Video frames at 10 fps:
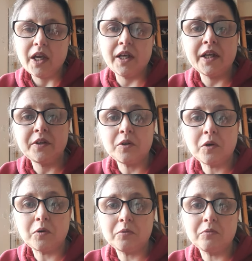and then you
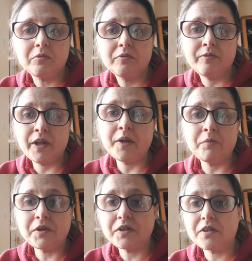become
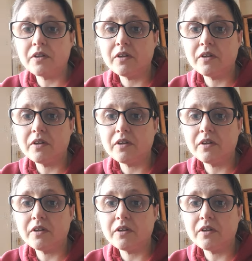famous.